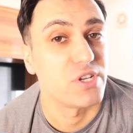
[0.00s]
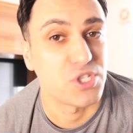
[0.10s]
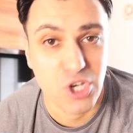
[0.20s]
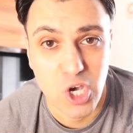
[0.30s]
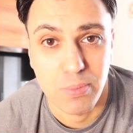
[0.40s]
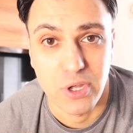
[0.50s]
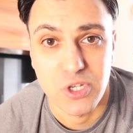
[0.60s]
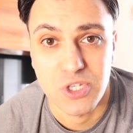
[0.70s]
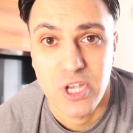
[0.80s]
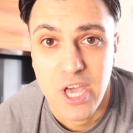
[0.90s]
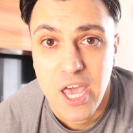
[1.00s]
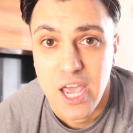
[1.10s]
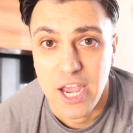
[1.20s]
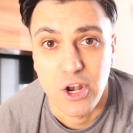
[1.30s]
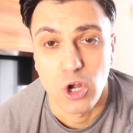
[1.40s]
surplus
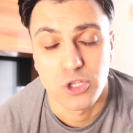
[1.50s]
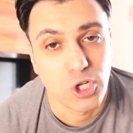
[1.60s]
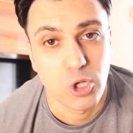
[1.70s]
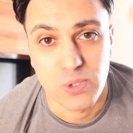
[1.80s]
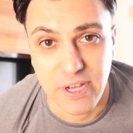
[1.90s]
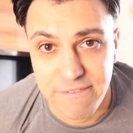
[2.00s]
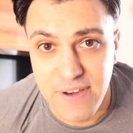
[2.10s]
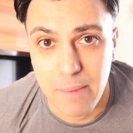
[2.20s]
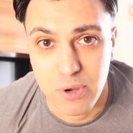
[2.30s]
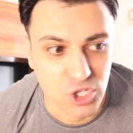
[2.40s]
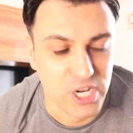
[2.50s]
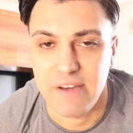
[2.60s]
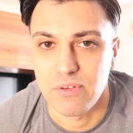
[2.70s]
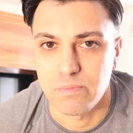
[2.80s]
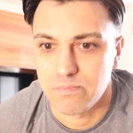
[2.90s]
in order to lose that fat because you
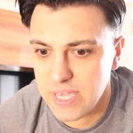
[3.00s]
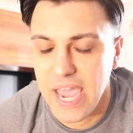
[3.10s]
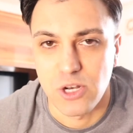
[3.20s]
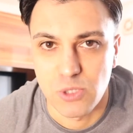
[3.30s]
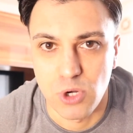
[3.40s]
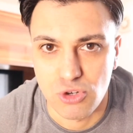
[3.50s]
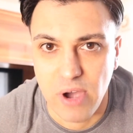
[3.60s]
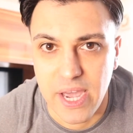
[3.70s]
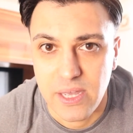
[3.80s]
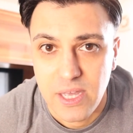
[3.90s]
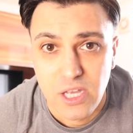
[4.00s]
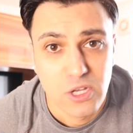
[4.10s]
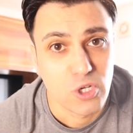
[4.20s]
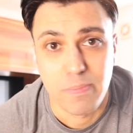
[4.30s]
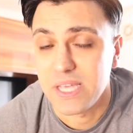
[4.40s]
haven't gained as much, right?
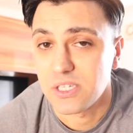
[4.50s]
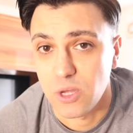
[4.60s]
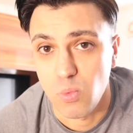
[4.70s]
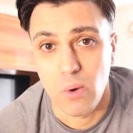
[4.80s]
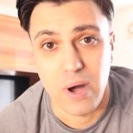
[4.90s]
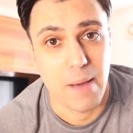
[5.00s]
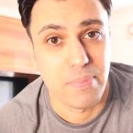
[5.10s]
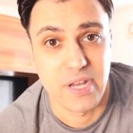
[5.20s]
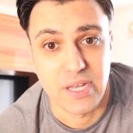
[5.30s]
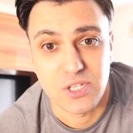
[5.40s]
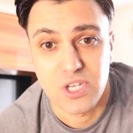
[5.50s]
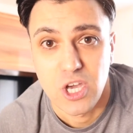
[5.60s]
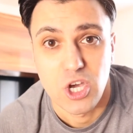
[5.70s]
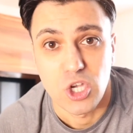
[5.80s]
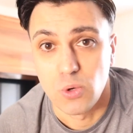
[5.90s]
So basically what will happen is
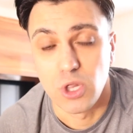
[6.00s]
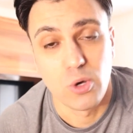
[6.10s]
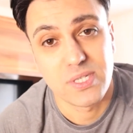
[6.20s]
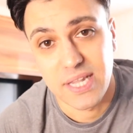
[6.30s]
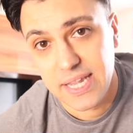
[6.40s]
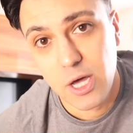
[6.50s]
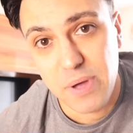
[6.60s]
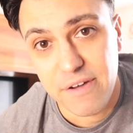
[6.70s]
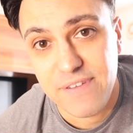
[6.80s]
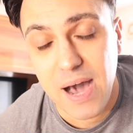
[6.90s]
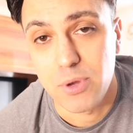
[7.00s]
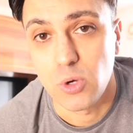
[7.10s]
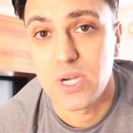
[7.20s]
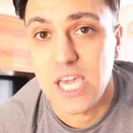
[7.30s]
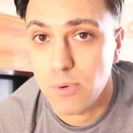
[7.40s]
you will lose a little bit of fat, but you
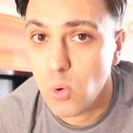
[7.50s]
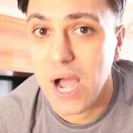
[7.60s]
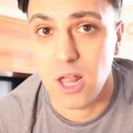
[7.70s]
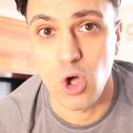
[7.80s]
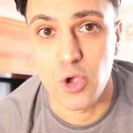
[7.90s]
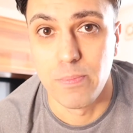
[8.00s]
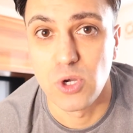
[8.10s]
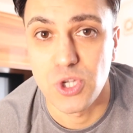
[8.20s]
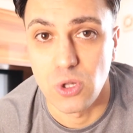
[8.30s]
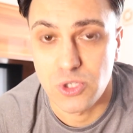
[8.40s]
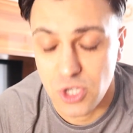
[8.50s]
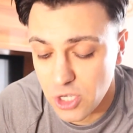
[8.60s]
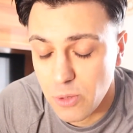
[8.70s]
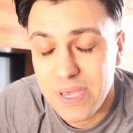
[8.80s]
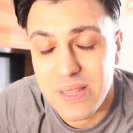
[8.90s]
will keep quite a lot of your muscle, so
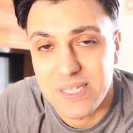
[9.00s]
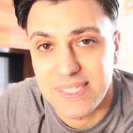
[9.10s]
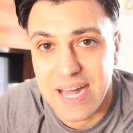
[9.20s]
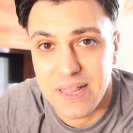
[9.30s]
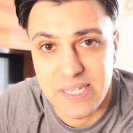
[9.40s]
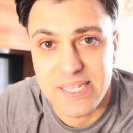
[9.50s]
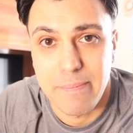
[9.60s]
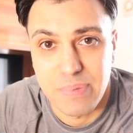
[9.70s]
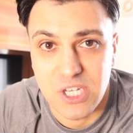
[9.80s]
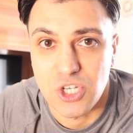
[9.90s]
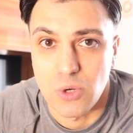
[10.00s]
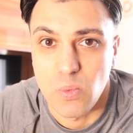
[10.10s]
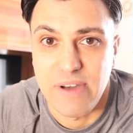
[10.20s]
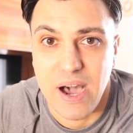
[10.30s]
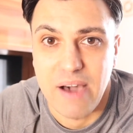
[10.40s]
you'll be in exactly the same position
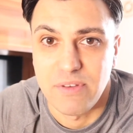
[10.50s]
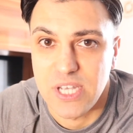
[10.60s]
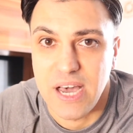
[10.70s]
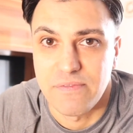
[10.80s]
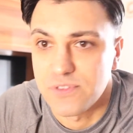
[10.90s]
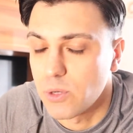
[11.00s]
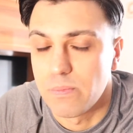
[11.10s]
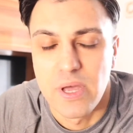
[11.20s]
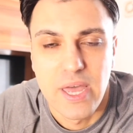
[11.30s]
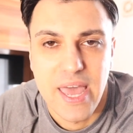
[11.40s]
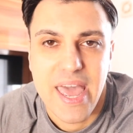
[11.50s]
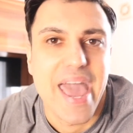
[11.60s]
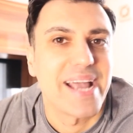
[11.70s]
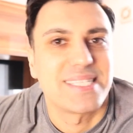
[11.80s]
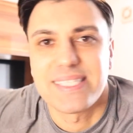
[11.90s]
without having to have some
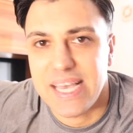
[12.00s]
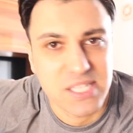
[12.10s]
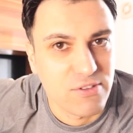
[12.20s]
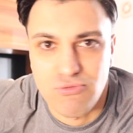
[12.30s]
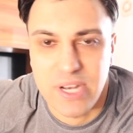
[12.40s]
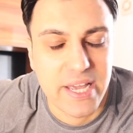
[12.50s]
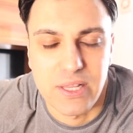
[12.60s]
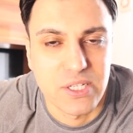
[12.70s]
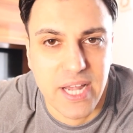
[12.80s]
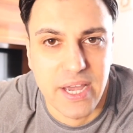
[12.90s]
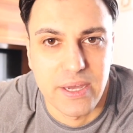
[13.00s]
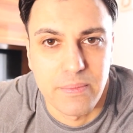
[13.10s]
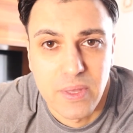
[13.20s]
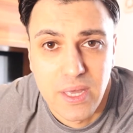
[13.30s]
excessive ridiculous diet.